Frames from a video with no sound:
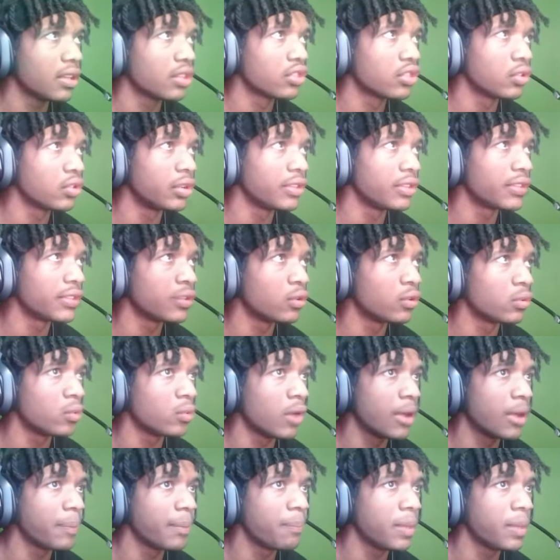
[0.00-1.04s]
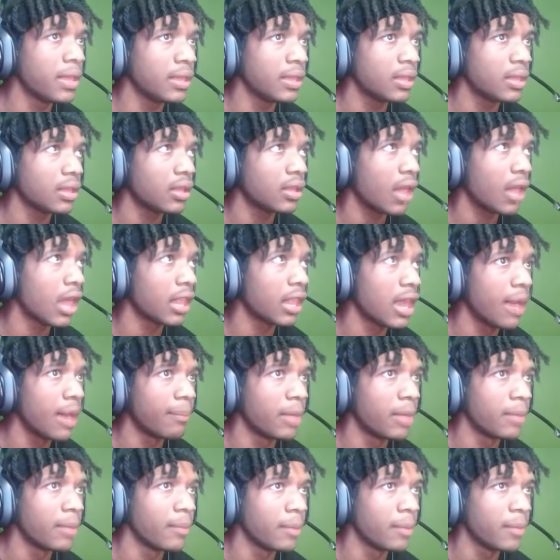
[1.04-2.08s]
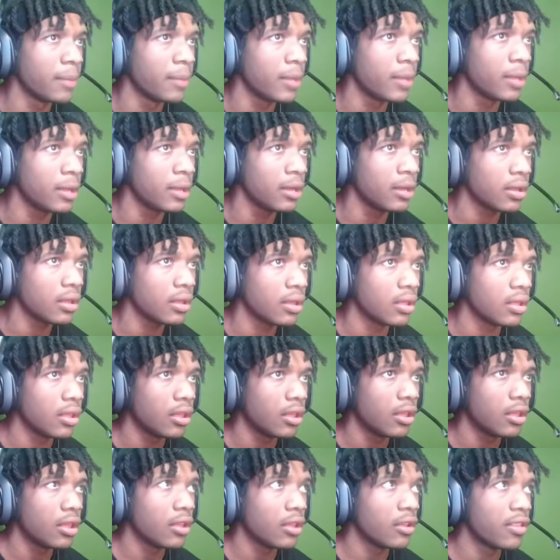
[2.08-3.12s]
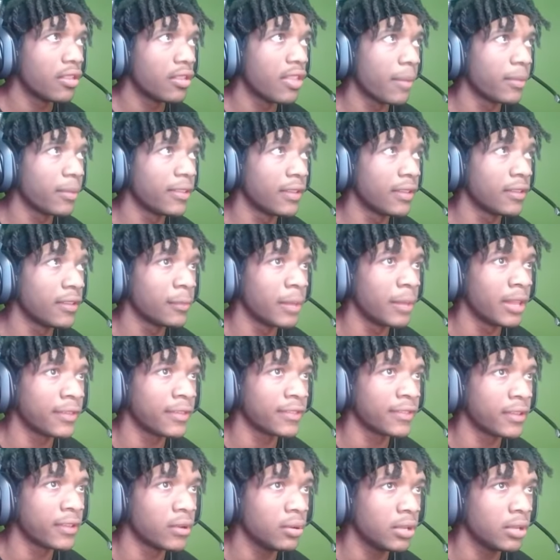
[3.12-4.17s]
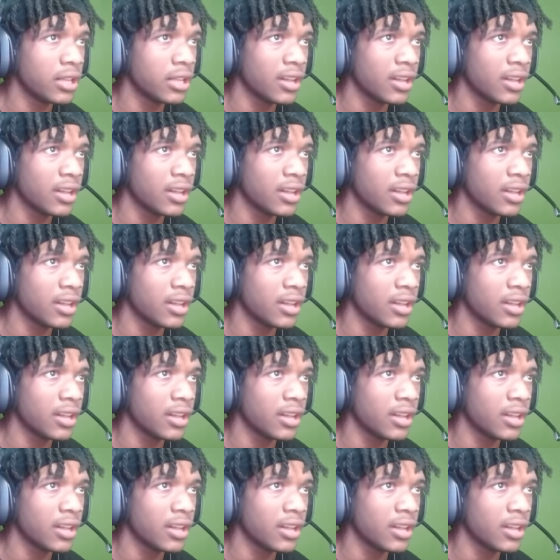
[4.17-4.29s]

Three, two, one, peek. A lot. Mid, mid, mid, mid. Jumping through these bullets too.